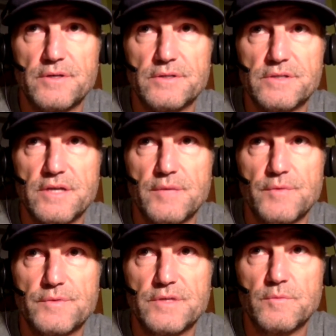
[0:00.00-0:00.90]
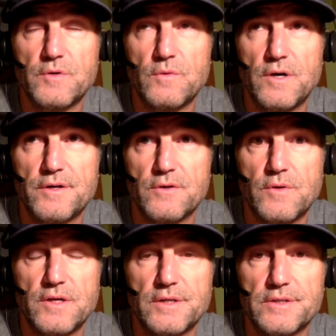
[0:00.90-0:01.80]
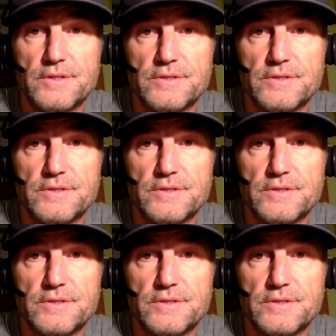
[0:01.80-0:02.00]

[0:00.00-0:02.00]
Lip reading: all the time when we're talking about water quality,